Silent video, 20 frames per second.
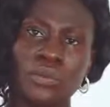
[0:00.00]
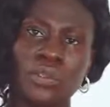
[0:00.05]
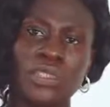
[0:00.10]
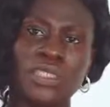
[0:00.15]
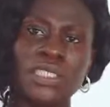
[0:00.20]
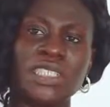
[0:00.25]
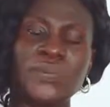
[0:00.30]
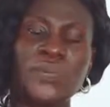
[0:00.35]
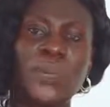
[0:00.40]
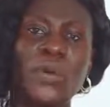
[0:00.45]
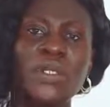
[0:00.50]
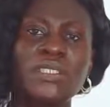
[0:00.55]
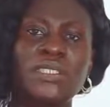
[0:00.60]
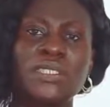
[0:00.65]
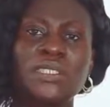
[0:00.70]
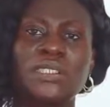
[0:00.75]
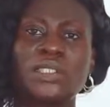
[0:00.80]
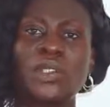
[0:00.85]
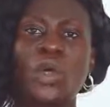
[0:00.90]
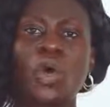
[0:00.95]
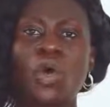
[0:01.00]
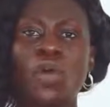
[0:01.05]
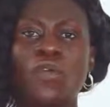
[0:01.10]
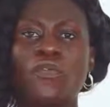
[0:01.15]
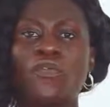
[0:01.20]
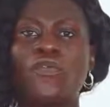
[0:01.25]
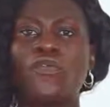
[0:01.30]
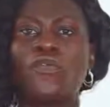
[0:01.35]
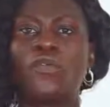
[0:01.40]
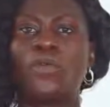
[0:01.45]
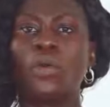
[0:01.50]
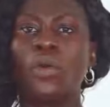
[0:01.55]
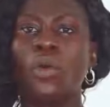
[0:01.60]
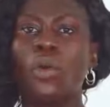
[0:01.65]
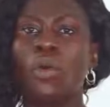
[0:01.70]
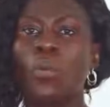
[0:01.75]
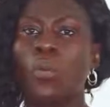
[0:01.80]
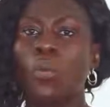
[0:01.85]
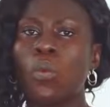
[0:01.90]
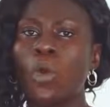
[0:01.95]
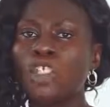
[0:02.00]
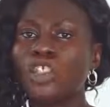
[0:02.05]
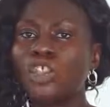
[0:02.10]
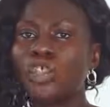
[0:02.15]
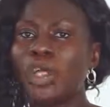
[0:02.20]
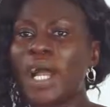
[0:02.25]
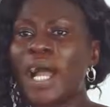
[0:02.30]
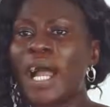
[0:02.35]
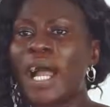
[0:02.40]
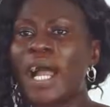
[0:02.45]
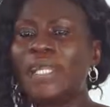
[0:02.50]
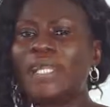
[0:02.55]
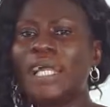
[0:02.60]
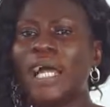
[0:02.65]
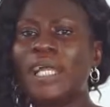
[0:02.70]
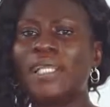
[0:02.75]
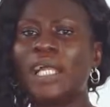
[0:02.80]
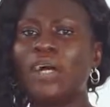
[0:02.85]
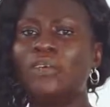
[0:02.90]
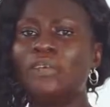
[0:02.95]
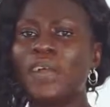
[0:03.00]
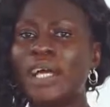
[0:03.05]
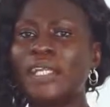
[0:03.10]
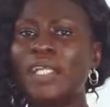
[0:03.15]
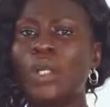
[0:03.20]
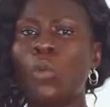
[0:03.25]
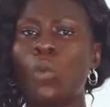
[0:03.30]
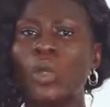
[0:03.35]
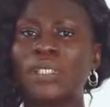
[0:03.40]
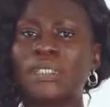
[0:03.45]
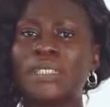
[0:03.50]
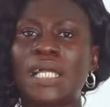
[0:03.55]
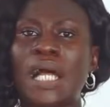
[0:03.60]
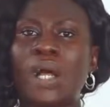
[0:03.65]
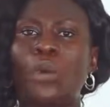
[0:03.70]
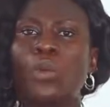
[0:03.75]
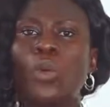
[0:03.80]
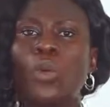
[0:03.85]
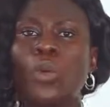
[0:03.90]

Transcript: Dispose it off. Wash your hand under running water